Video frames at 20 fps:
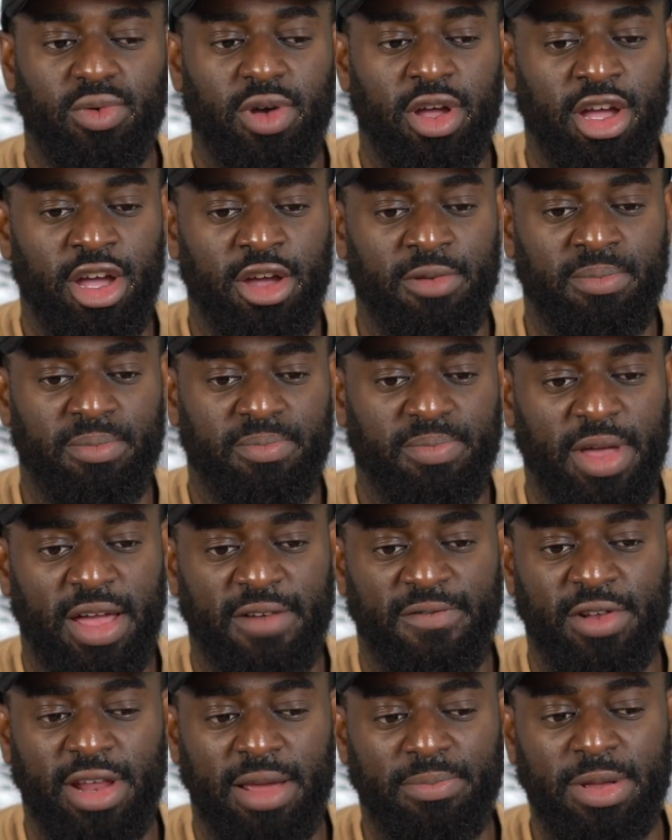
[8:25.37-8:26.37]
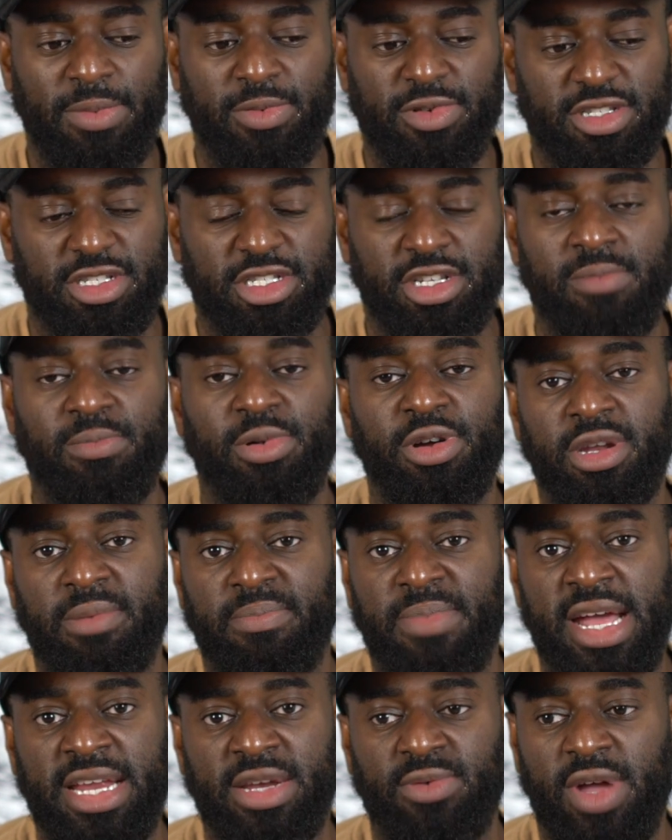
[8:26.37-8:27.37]
Um, I feel like people just jump on the
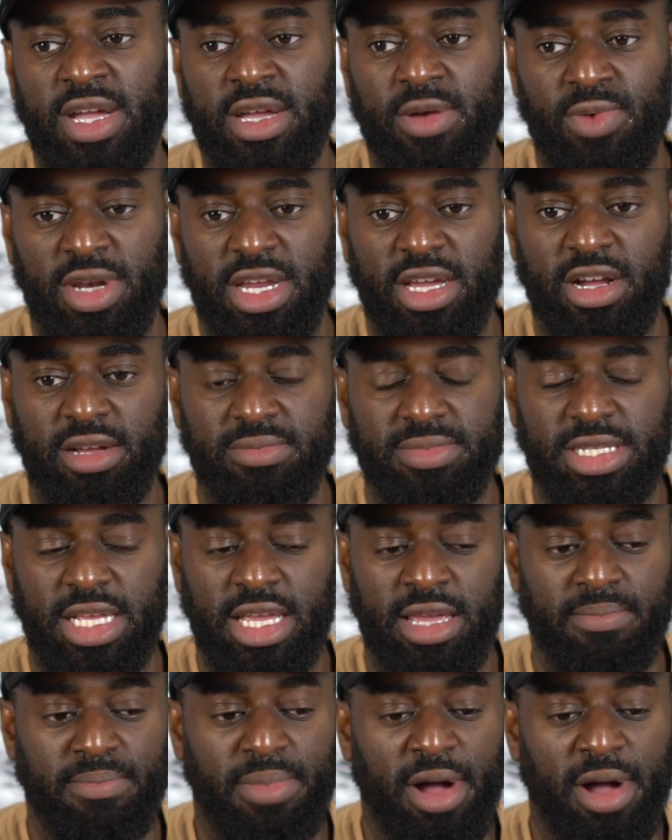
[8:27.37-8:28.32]
bandwagon when it comes to him.